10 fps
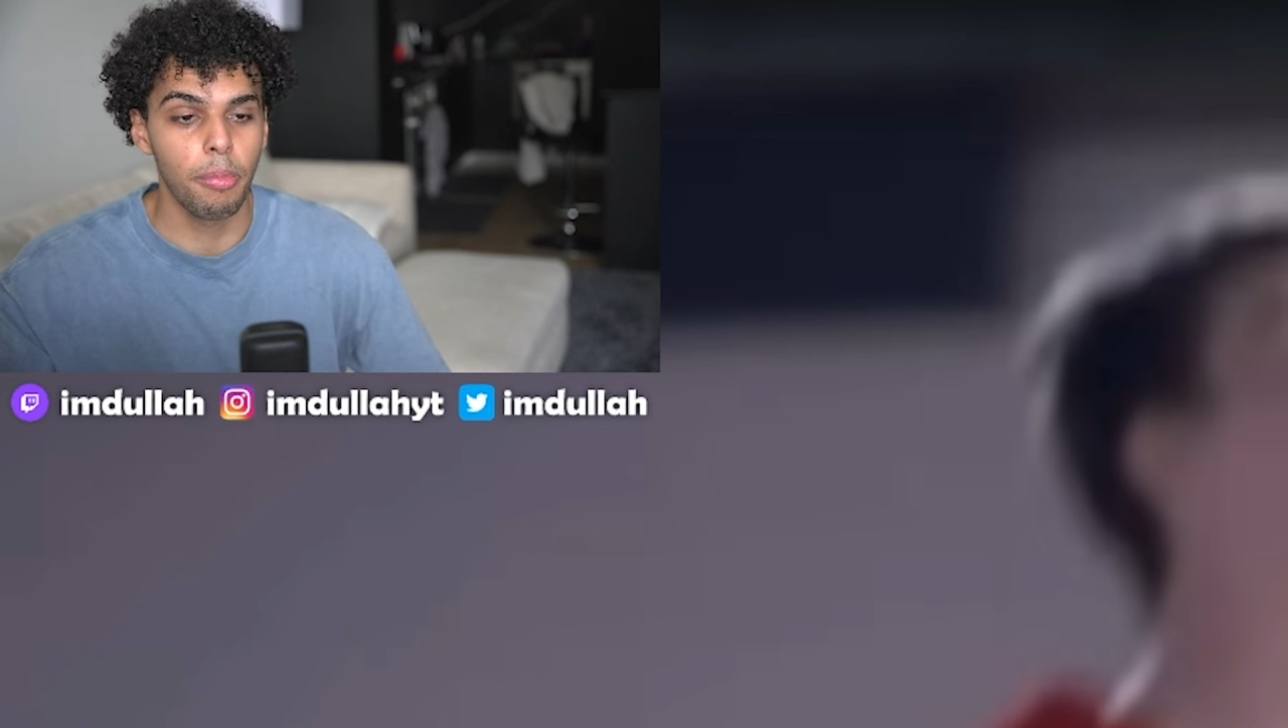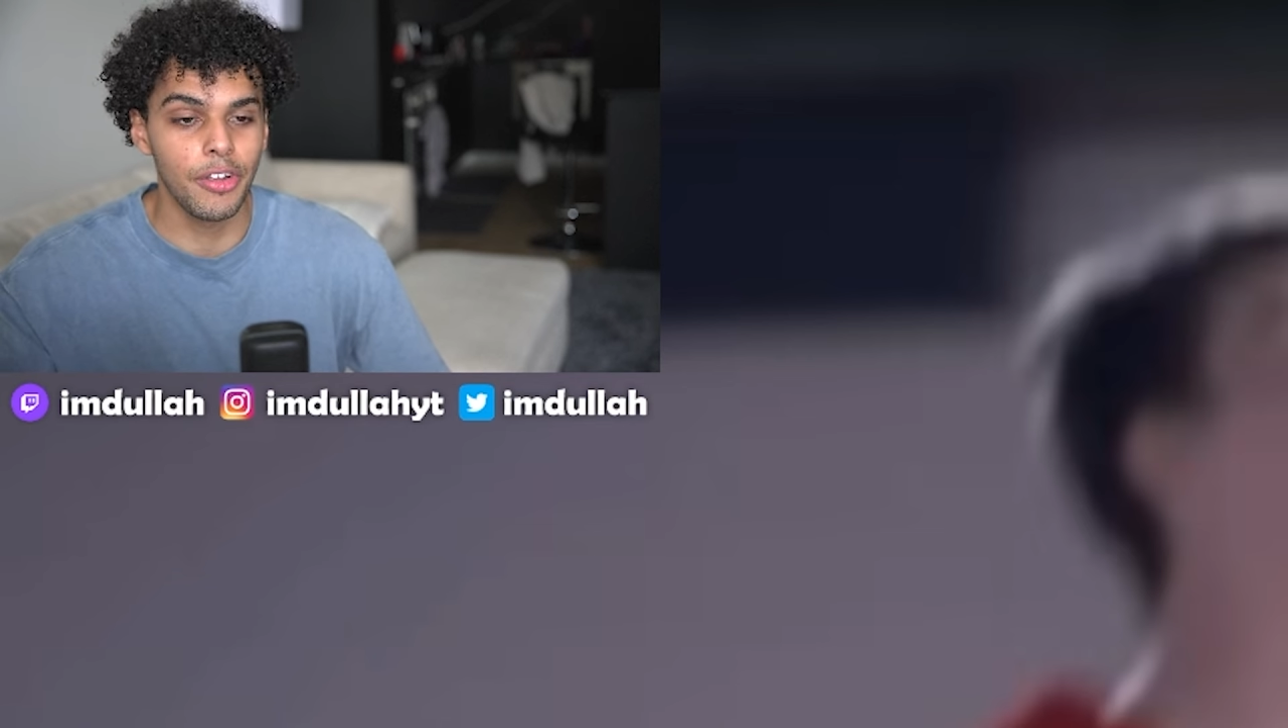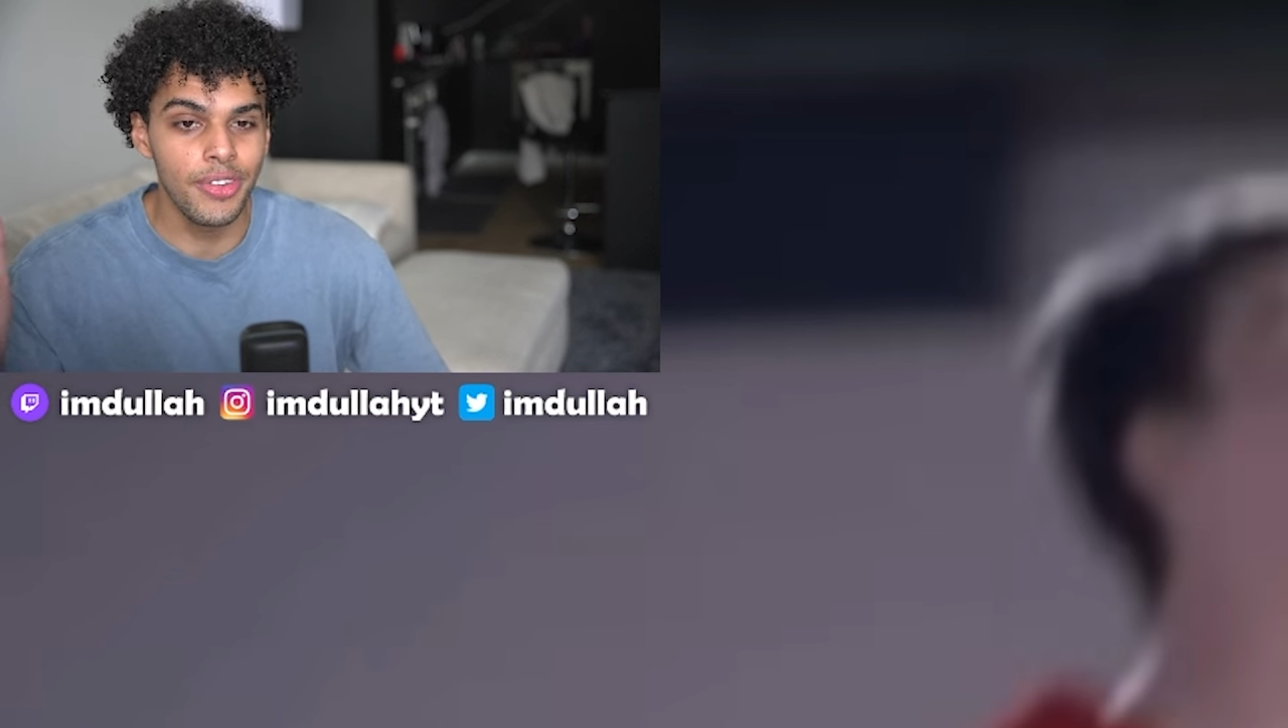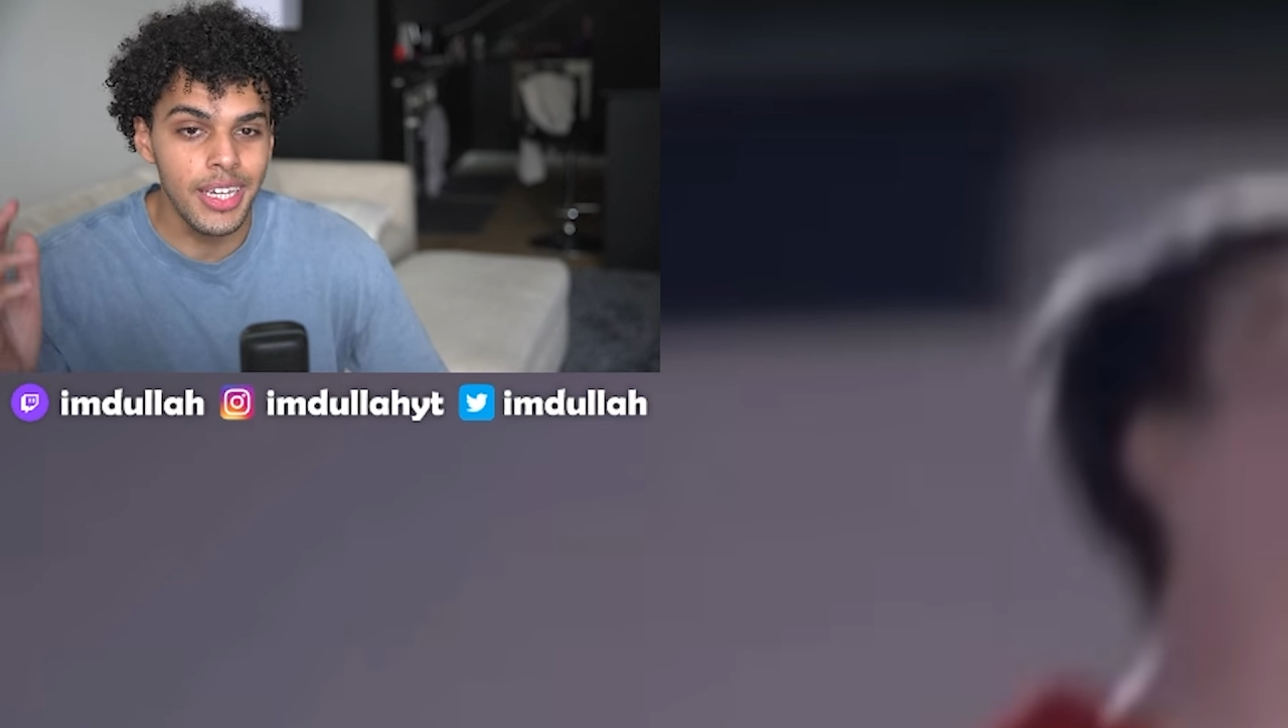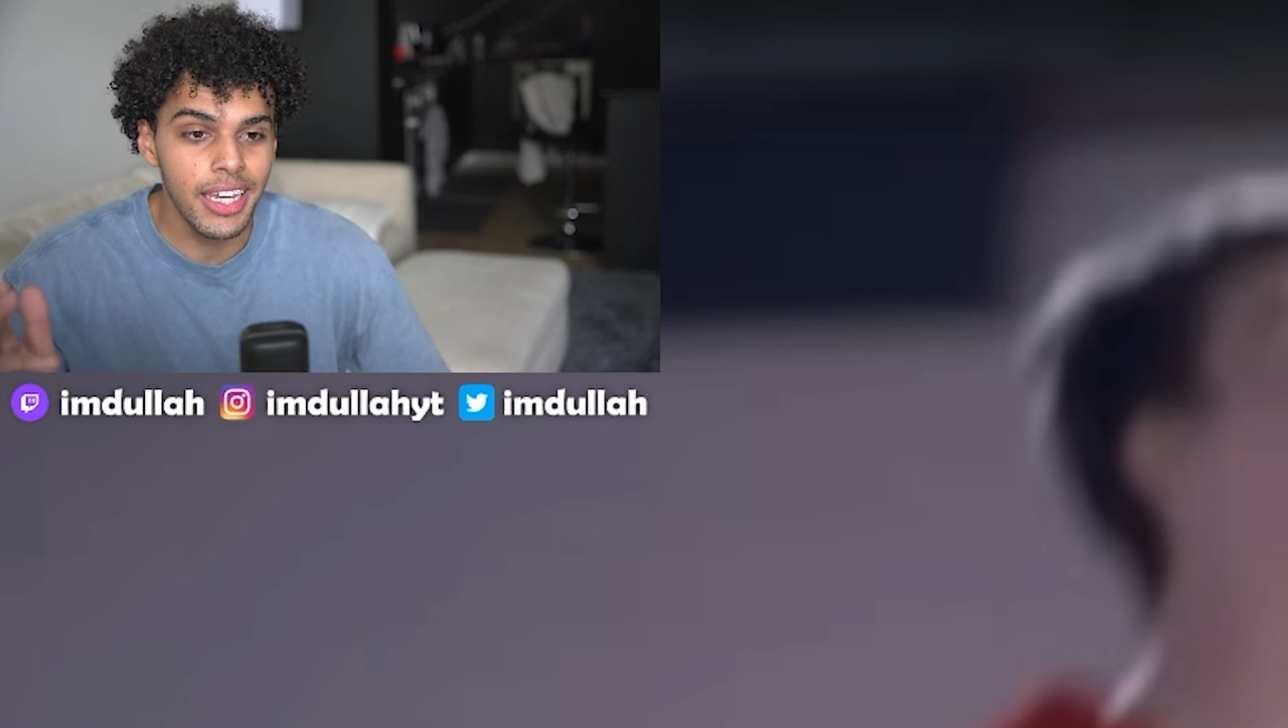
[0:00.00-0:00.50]

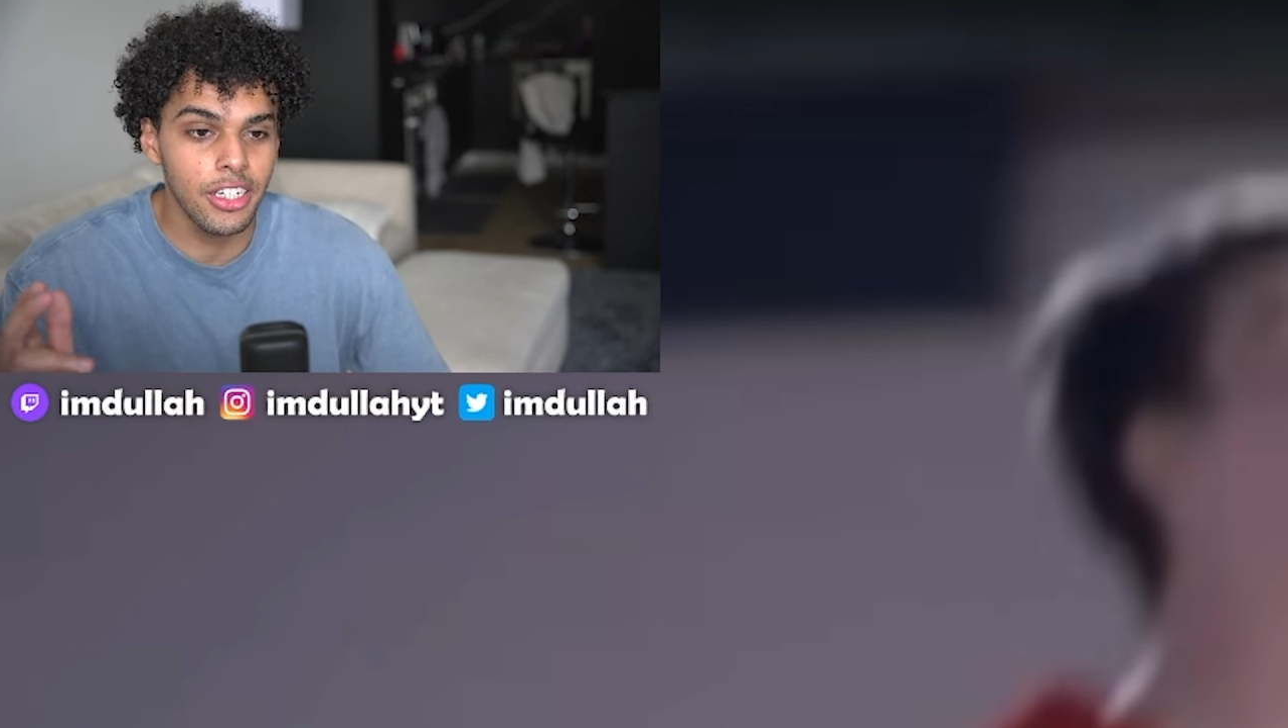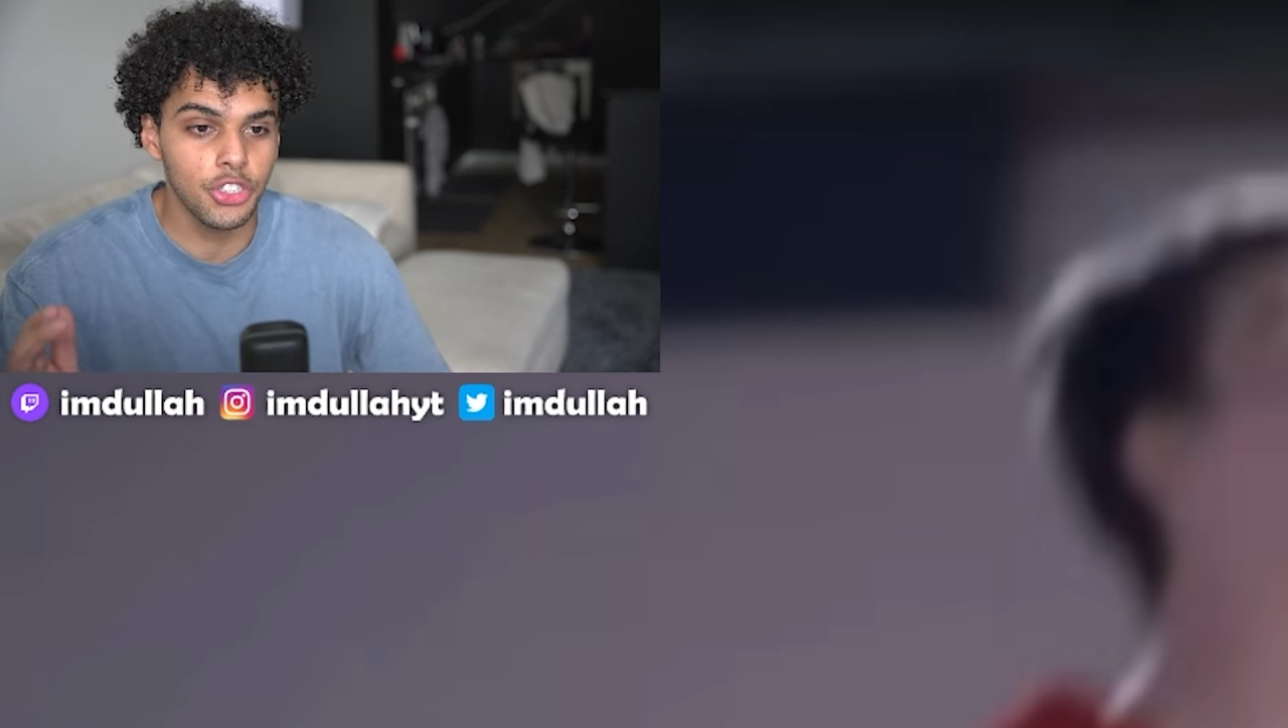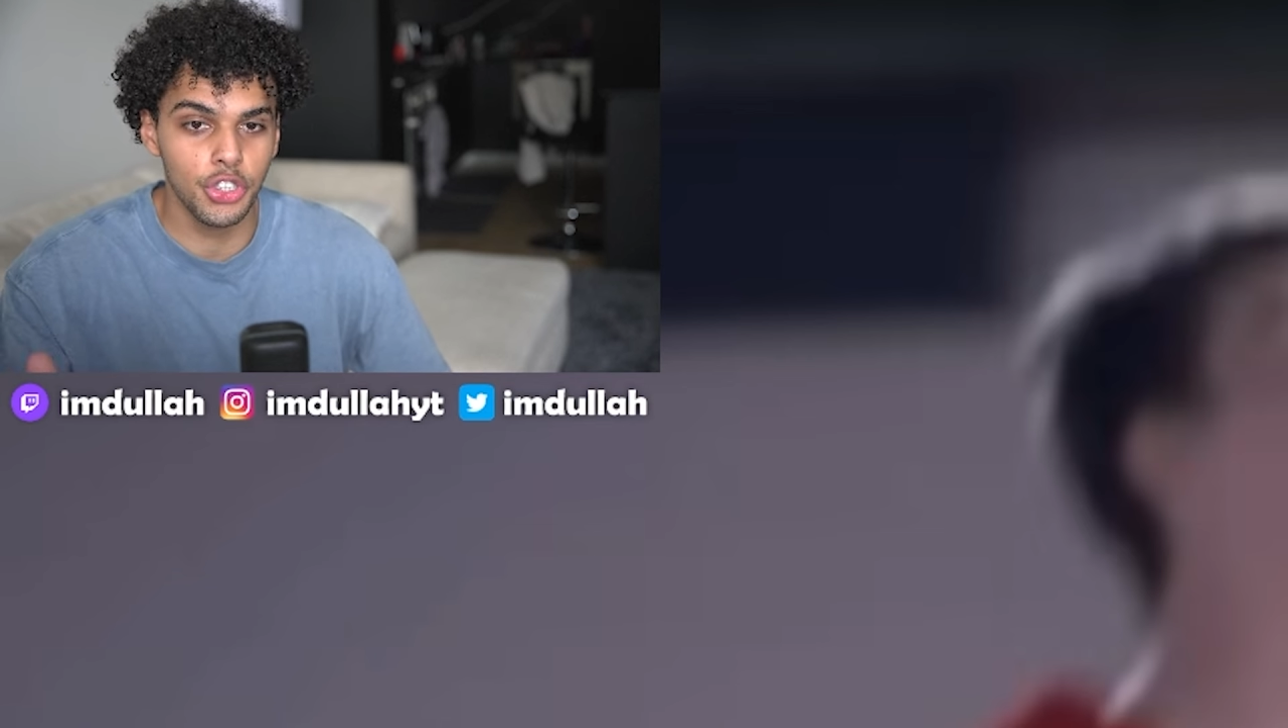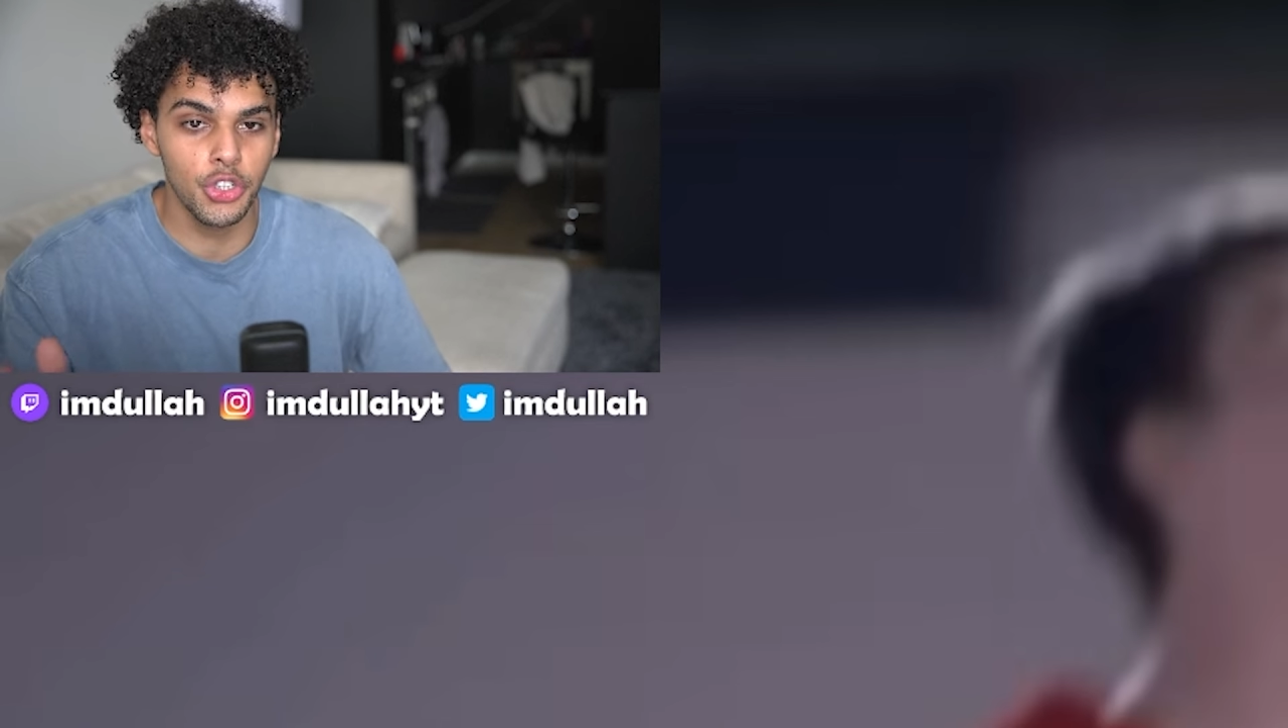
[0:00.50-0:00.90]
But if he can't